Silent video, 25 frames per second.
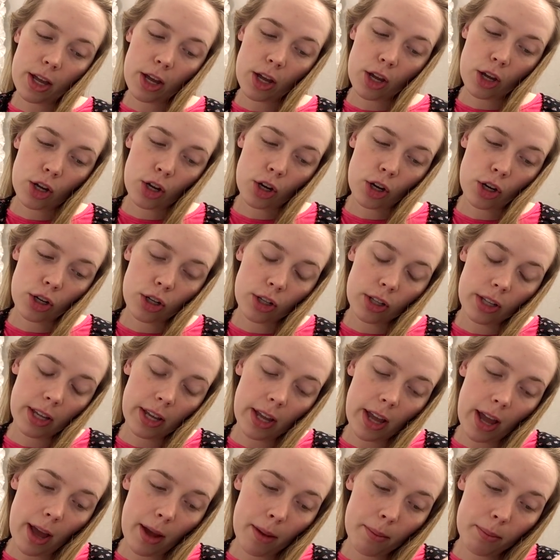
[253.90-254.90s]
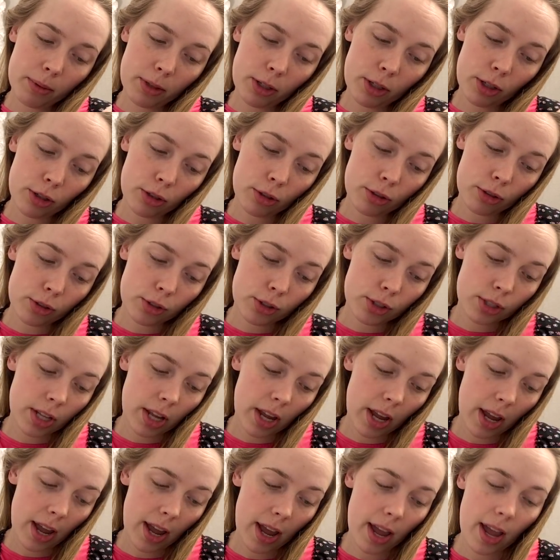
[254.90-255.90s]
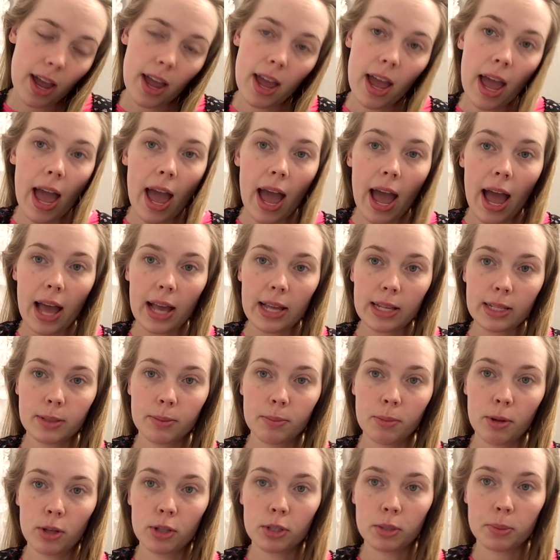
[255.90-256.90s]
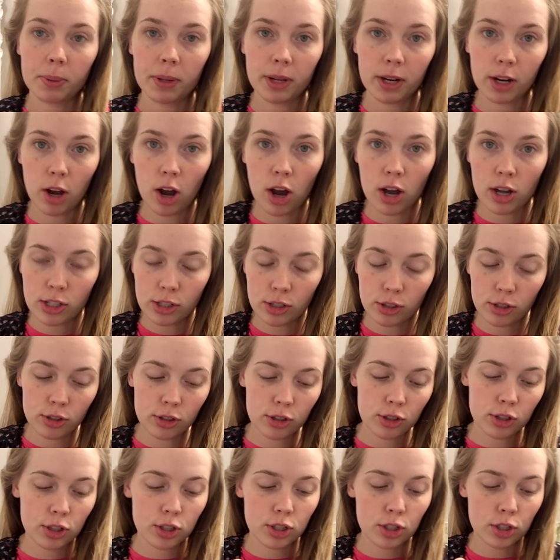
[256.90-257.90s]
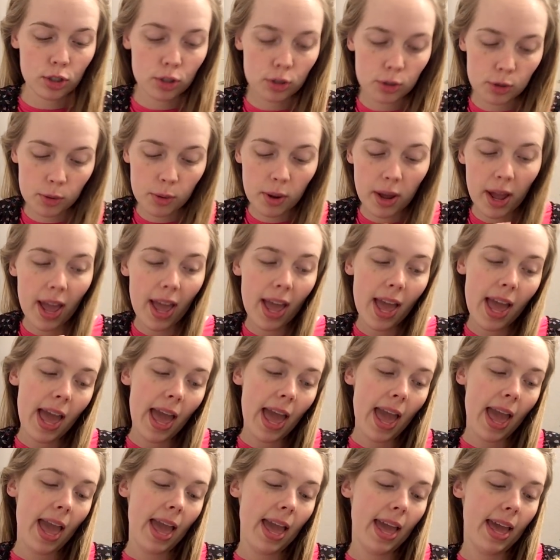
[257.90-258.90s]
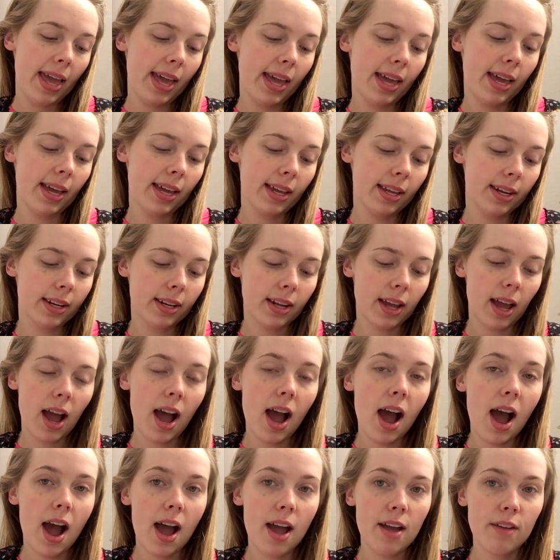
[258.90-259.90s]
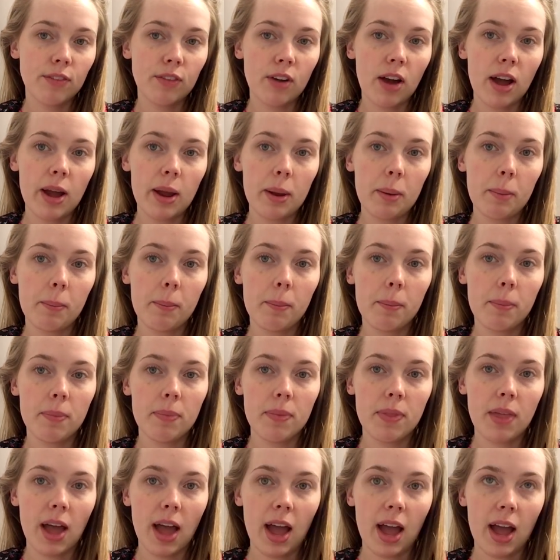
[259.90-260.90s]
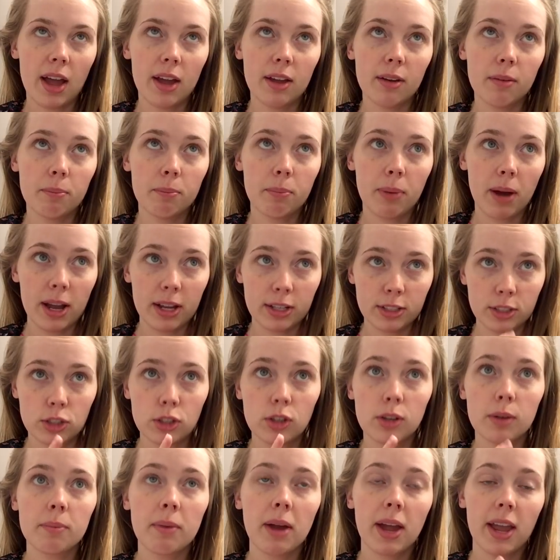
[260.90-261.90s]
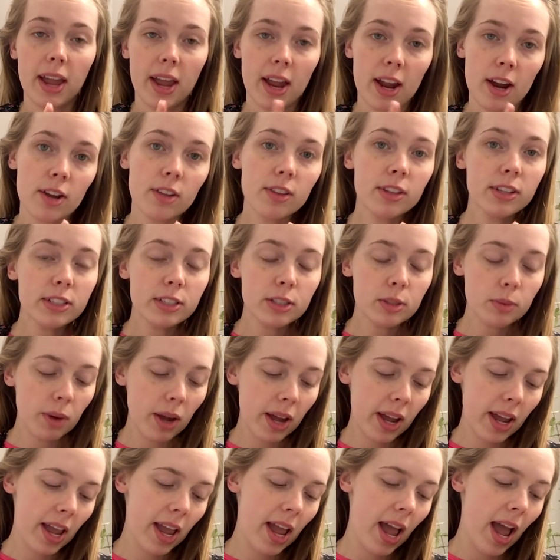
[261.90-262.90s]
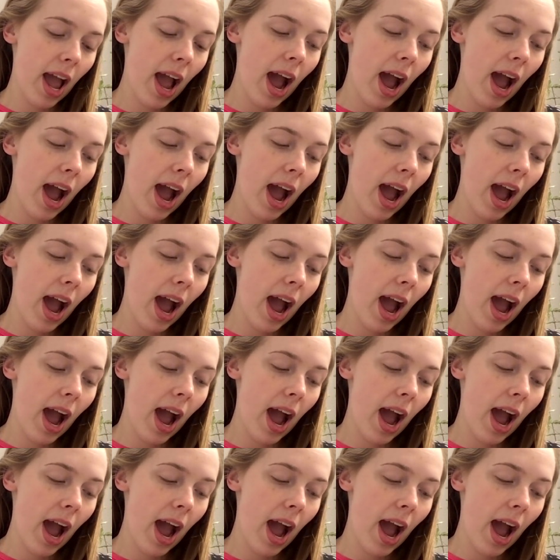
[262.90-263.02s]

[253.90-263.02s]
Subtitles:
curly updos, as most Pentecostals do, and I find that by doing my hair this way,